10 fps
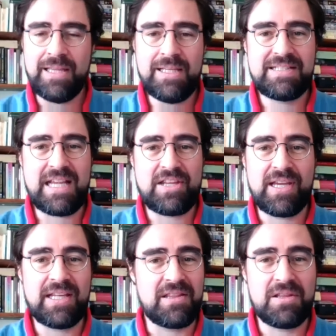And it's
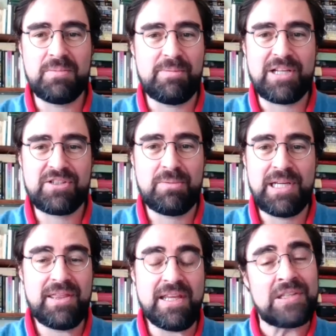educating them about so
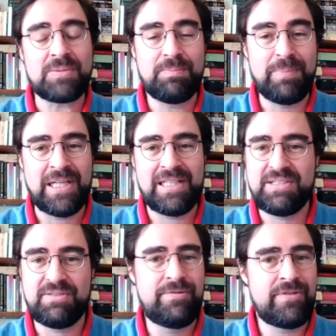many things, but
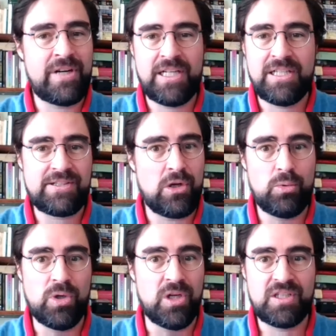it's very
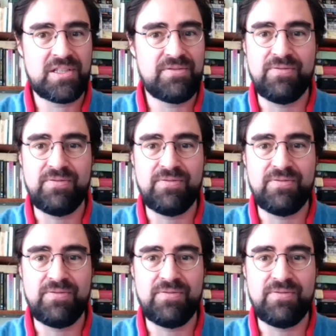slow work.